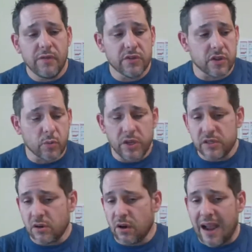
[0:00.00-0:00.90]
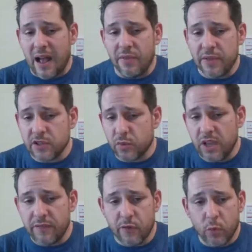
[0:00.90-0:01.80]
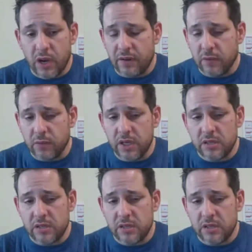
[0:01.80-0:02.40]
for some reason, are out this week for whatever